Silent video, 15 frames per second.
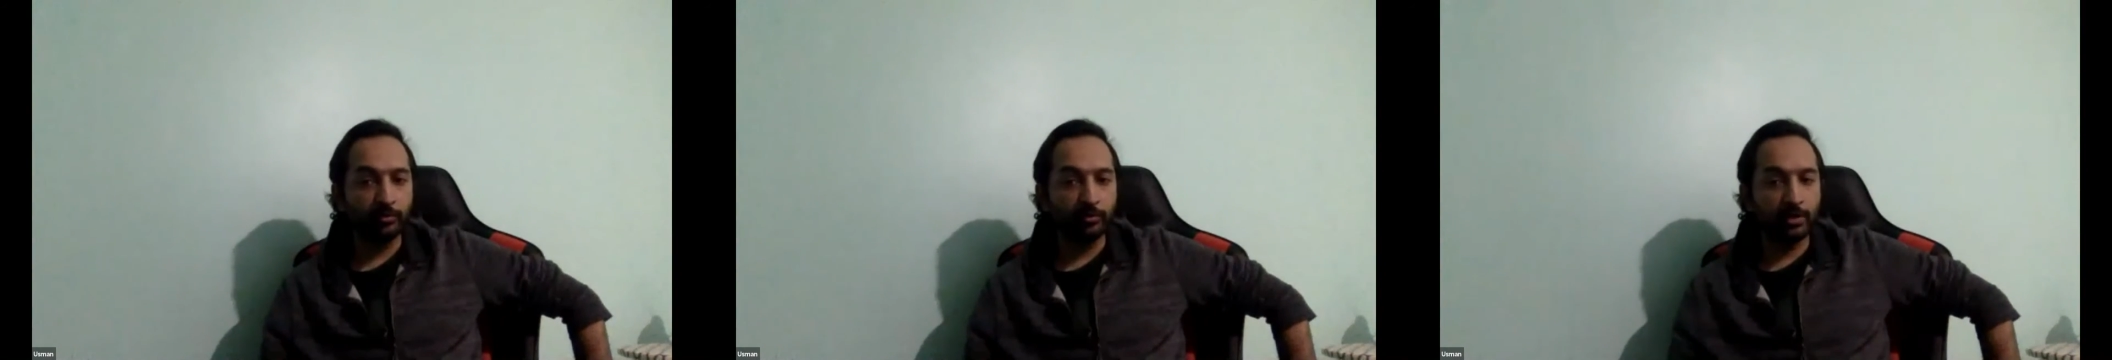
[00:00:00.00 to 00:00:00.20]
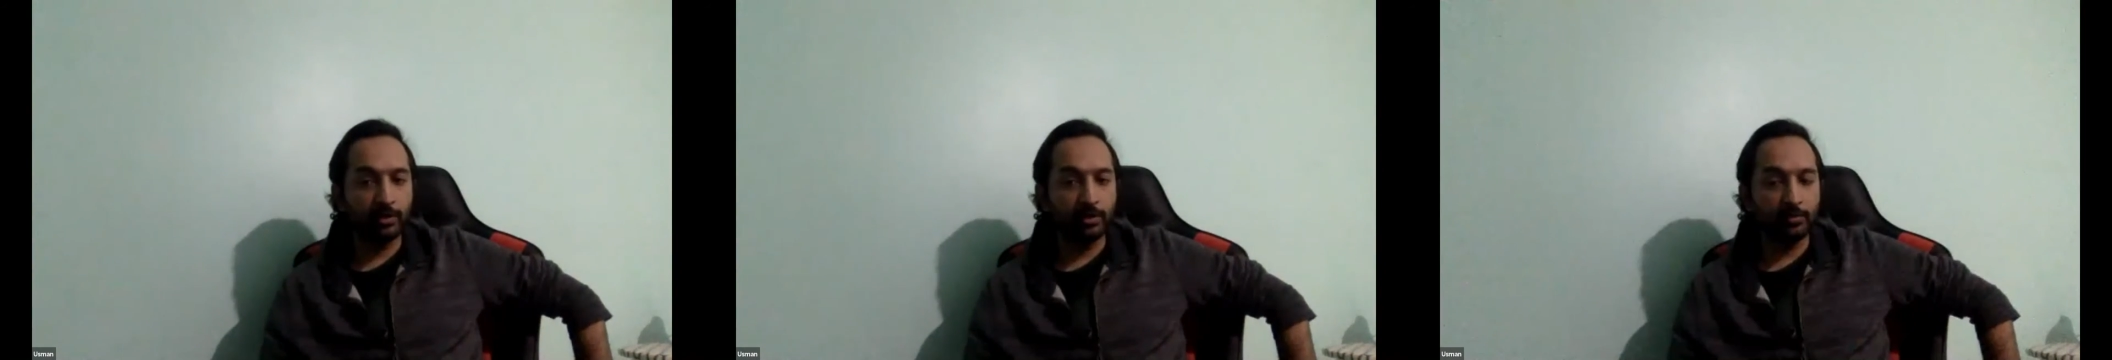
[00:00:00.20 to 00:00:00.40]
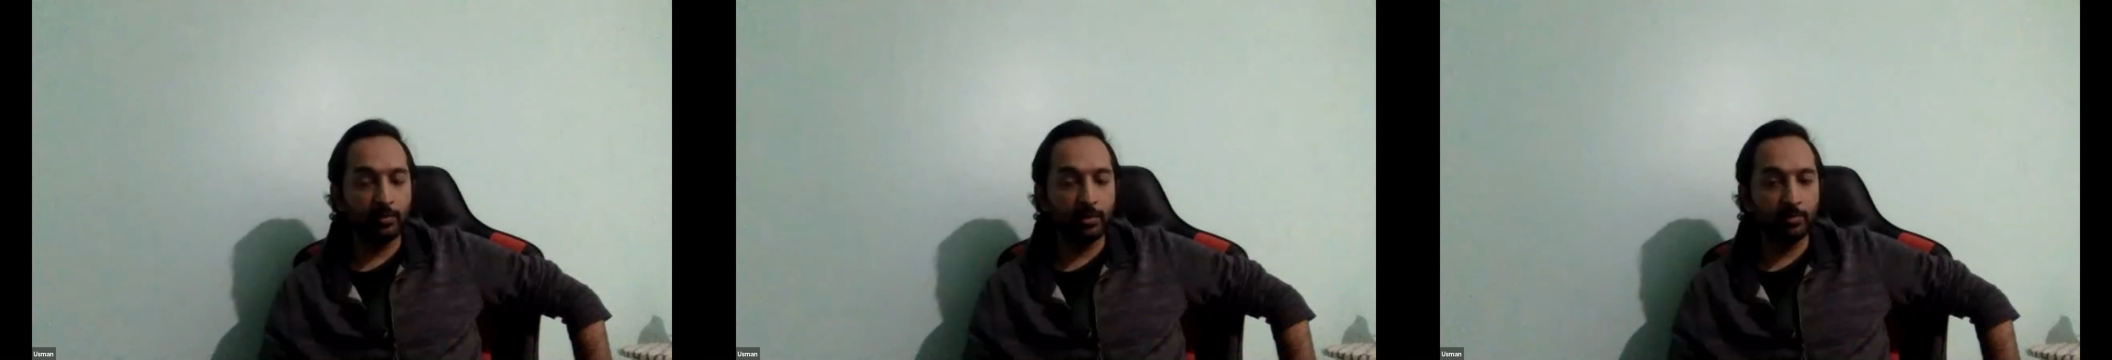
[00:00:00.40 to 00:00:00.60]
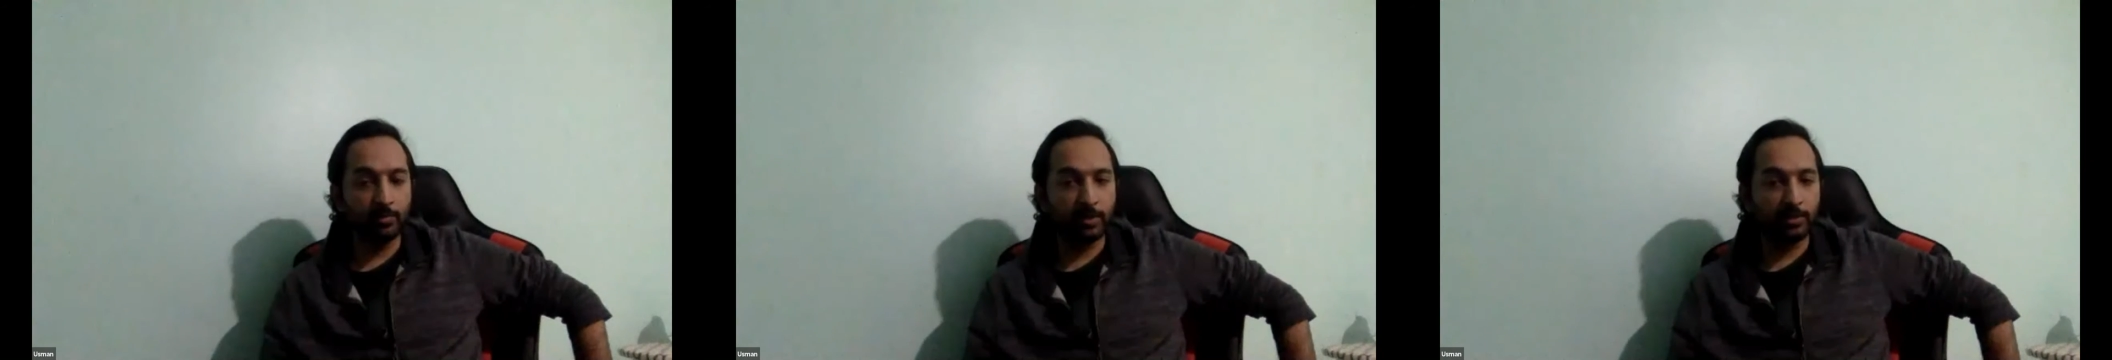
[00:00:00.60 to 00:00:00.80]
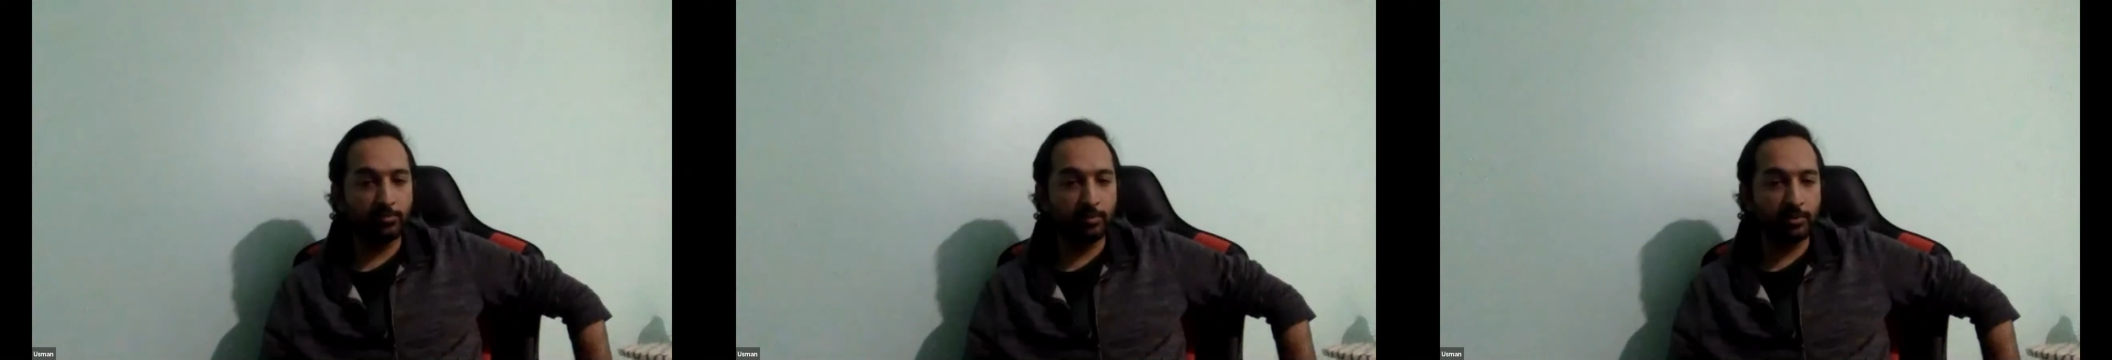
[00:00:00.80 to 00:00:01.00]
So like in
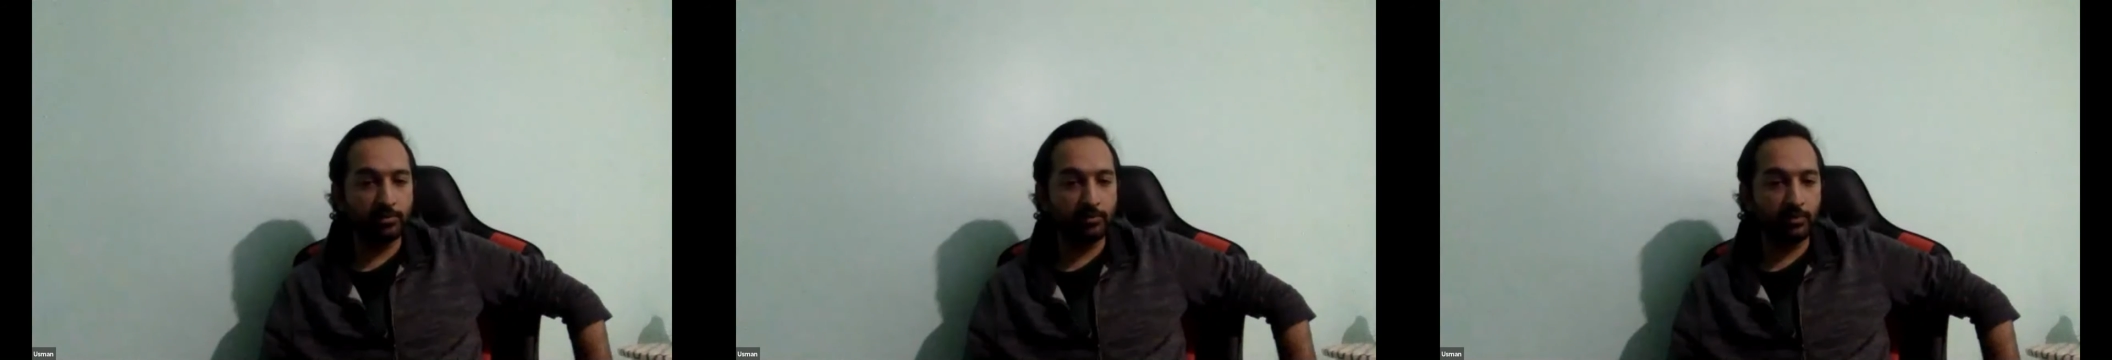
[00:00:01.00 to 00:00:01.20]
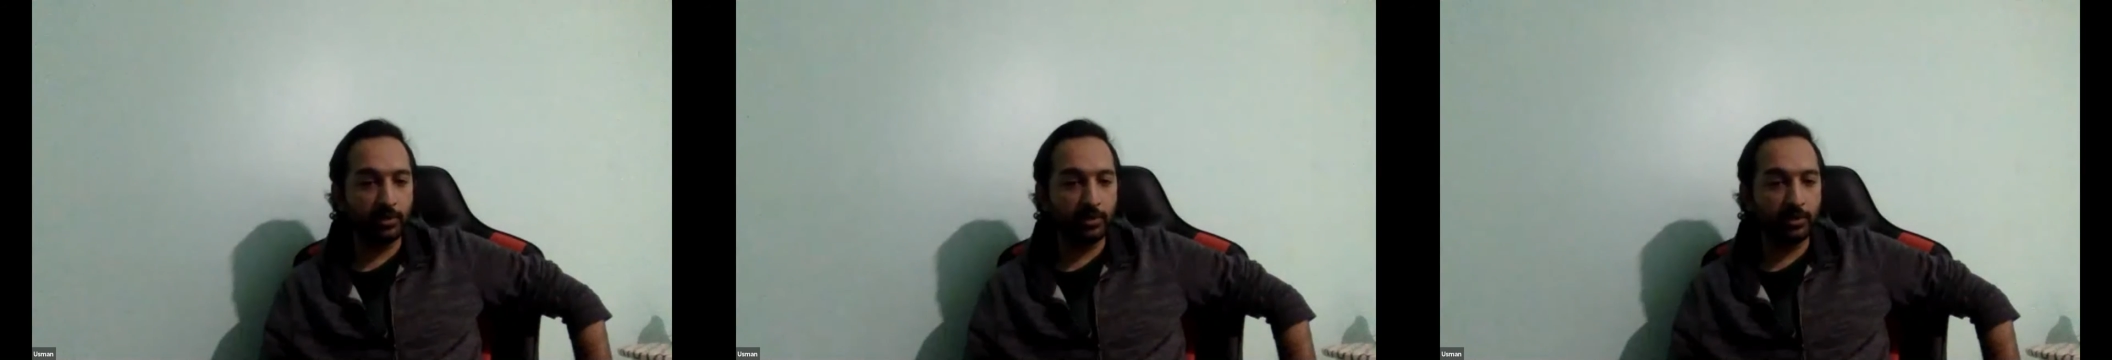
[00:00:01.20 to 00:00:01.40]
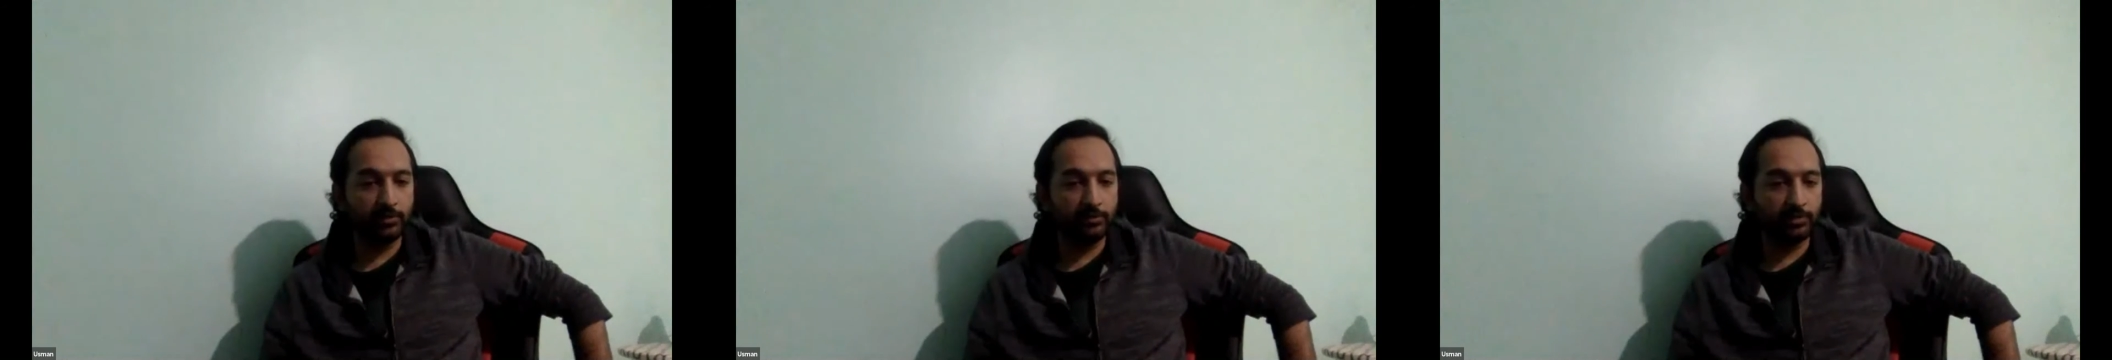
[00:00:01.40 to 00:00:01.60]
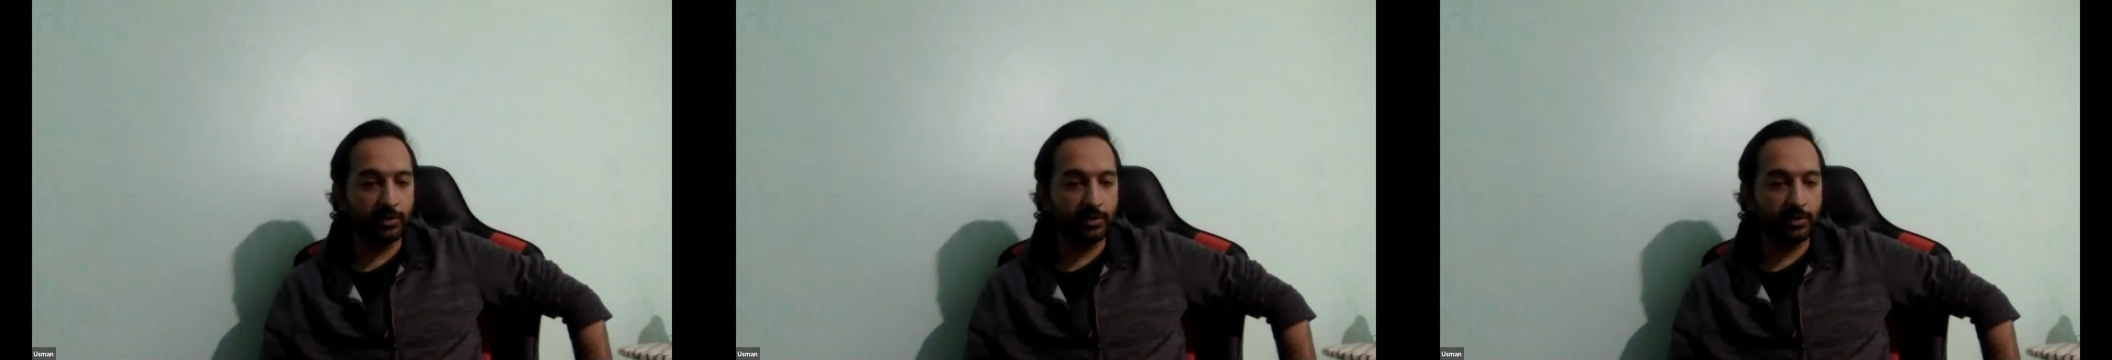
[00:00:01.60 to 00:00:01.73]
my specific case,